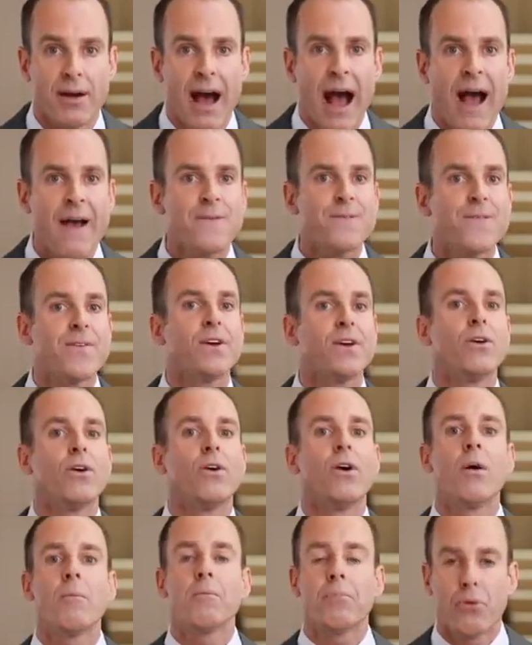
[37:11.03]
I feel
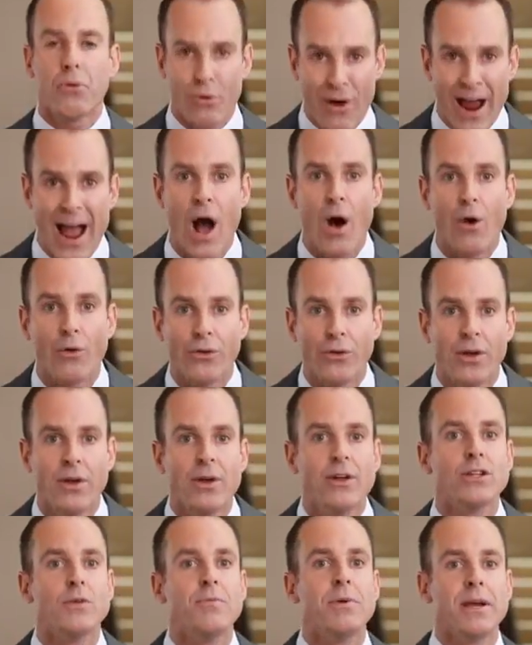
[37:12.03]
proud
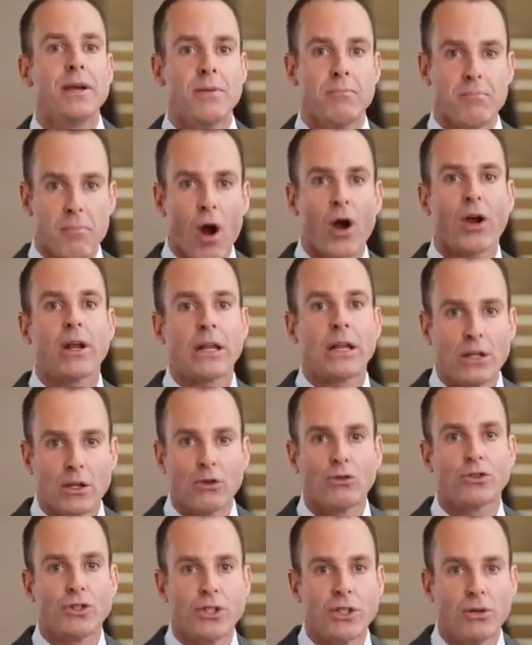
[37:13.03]
to be marketing
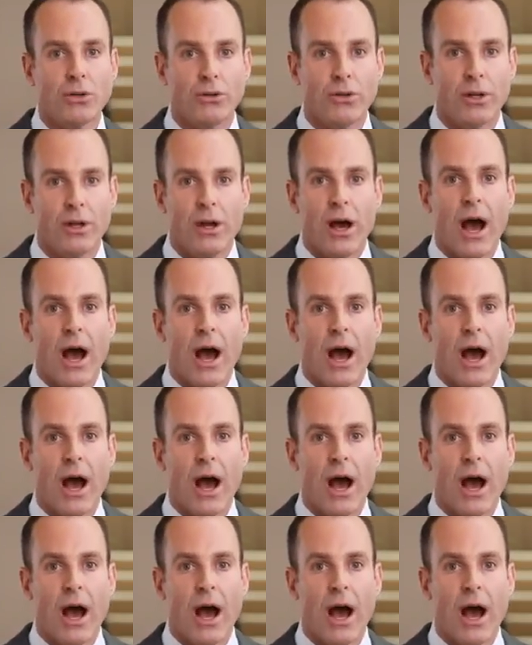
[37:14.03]
Legal Shield.